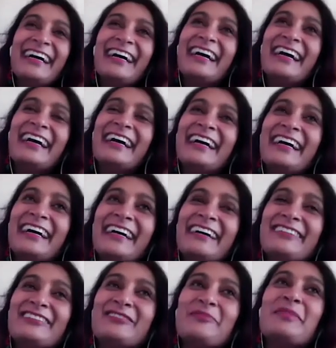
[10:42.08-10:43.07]

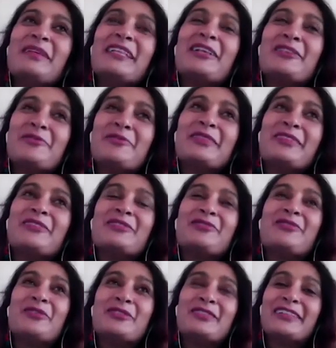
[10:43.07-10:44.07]
To me, that's what those
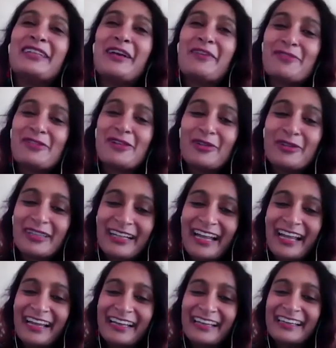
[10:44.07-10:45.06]
photographs looked
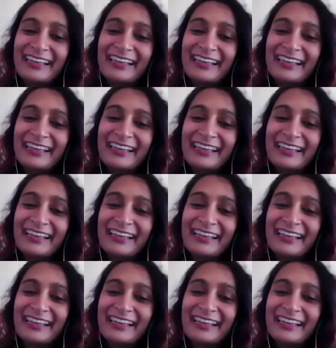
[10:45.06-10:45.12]
like.